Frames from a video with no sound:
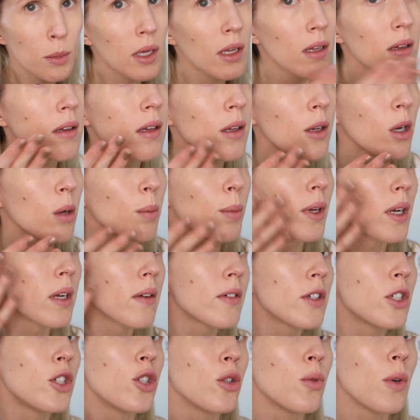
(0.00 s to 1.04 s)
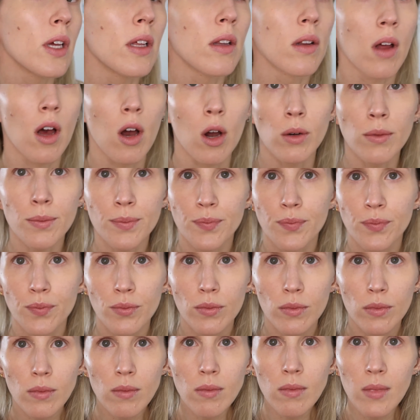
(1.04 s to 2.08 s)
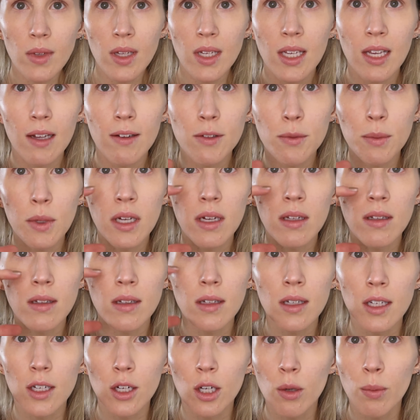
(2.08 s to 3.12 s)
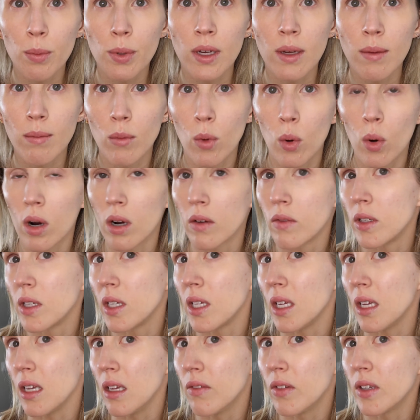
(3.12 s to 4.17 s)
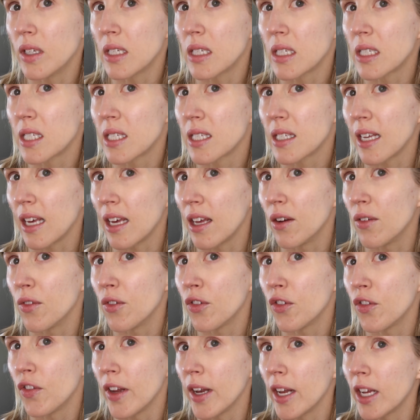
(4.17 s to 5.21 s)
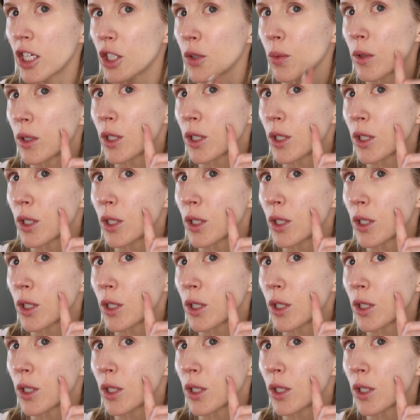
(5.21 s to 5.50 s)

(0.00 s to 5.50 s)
me a little bit of a dewy glow. It gives me a little bit more of an even skin finish,